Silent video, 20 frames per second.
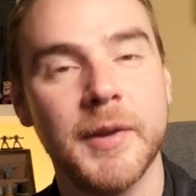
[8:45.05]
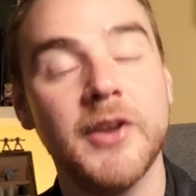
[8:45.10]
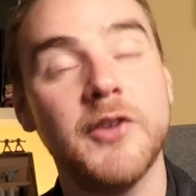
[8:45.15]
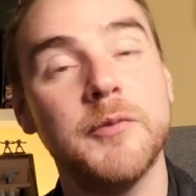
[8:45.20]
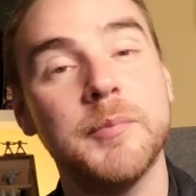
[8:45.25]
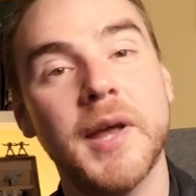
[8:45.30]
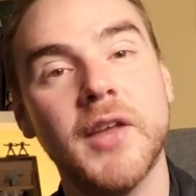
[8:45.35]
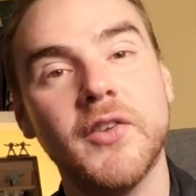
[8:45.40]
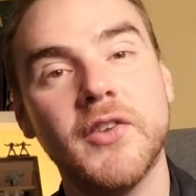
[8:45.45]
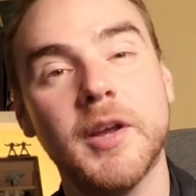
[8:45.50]
and his
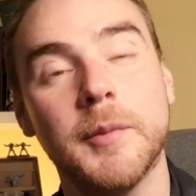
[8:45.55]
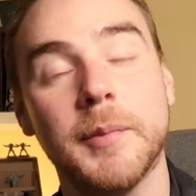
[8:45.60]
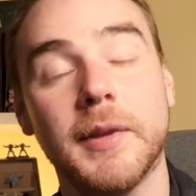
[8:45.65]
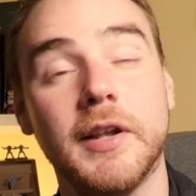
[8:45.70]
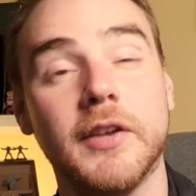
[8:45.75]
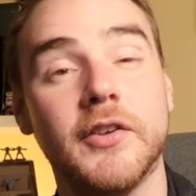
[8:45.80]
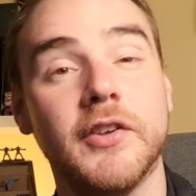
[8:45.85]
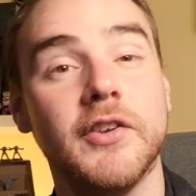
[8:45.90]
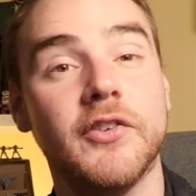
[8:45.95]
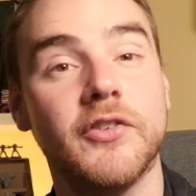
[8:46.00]
passing
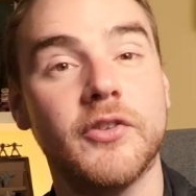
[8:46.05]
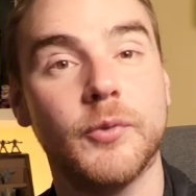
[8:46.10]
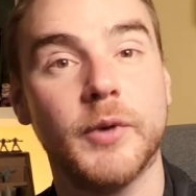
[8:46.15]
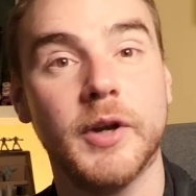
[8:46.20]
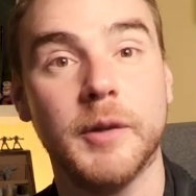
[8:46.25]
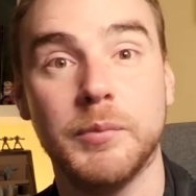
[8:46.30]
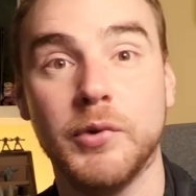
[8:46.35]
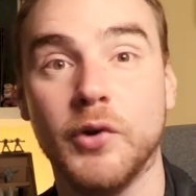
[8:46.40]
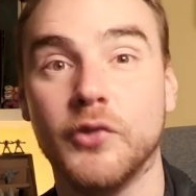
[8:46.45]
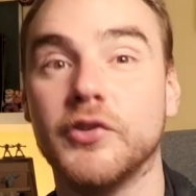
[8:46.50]
ability is
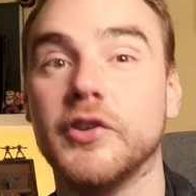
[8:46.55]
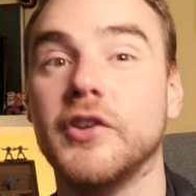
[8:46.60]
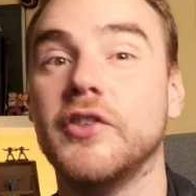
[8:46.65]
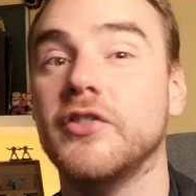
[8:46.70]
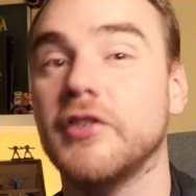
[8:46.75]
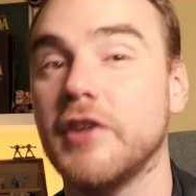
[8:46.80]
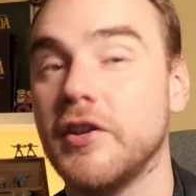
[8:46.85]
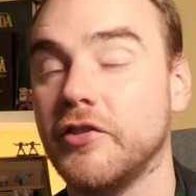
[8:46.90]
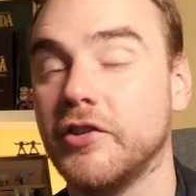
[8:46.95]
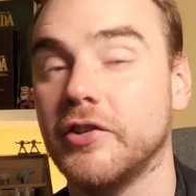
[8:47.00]
3+,
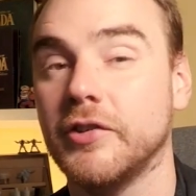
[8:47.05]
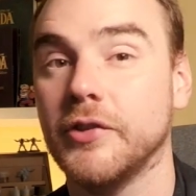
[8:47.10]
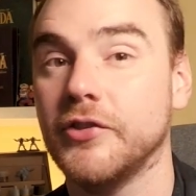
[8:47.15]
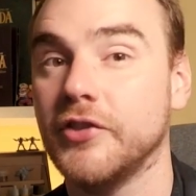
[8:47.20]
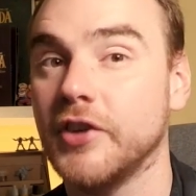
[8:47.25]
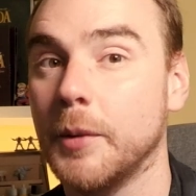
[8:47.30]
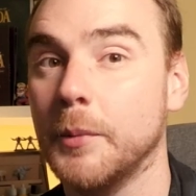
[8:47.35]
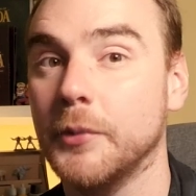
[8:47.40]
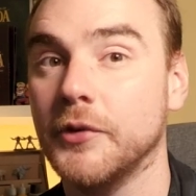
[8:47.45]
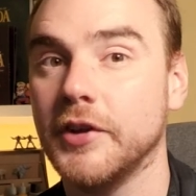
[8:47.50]
essentially the
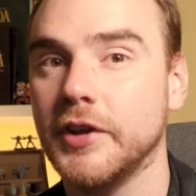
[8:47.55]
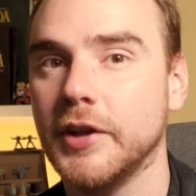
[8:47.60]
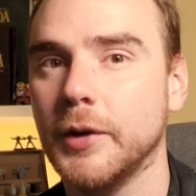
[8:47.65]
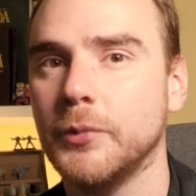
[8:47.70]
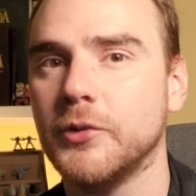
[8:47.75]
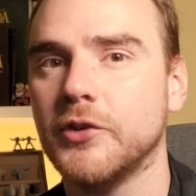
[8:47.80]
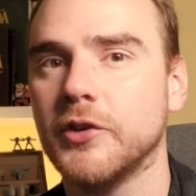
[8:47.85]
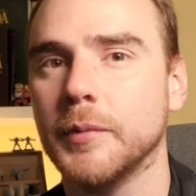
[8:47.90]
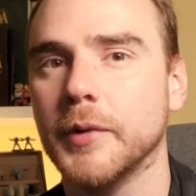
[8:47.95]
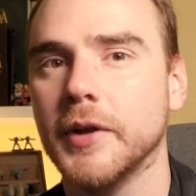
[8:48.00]
same as it
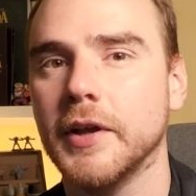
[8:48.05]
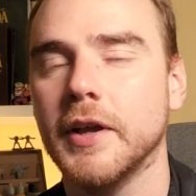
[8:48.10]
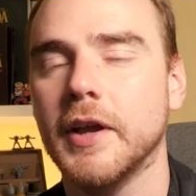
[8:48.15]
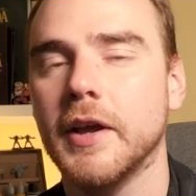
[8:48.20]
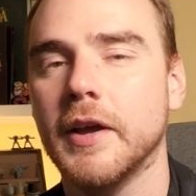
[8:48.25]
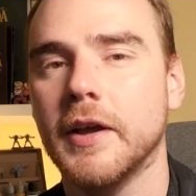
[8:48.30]
used to be.